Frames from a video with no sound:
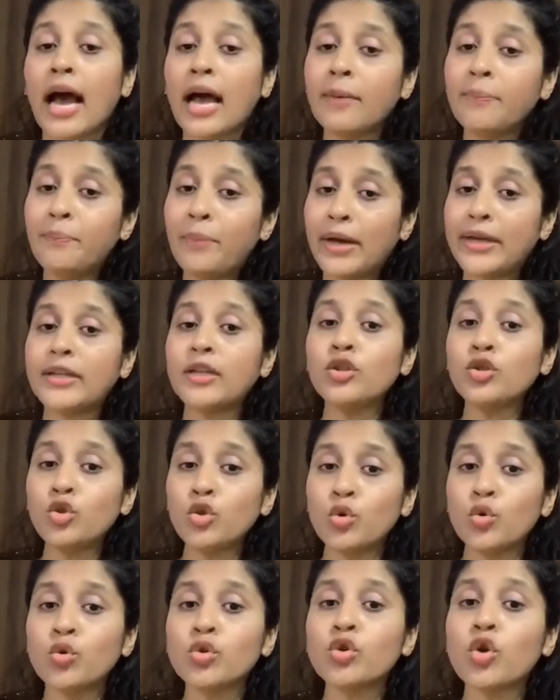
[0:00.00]
i better
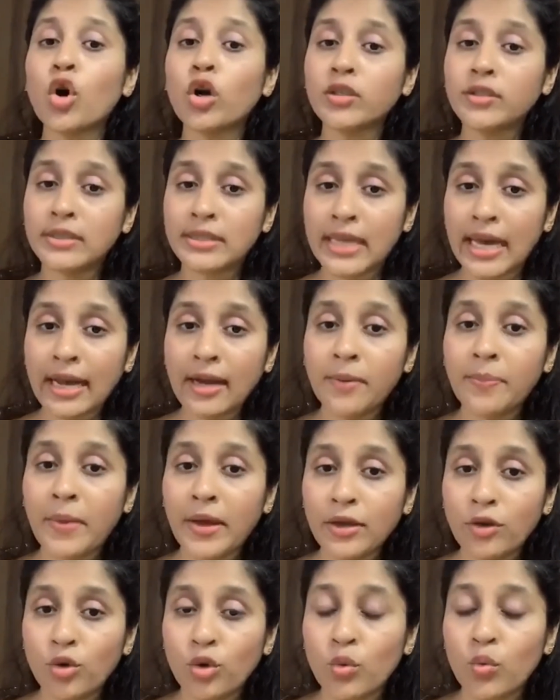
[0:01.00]
choose or check
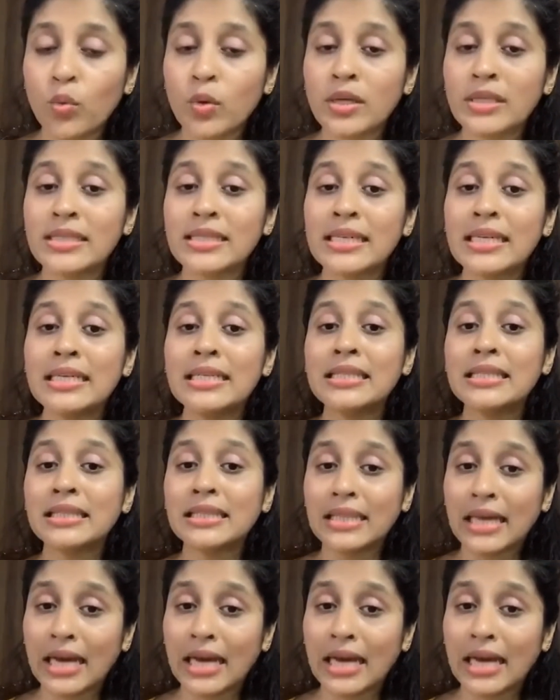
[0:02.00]
my universities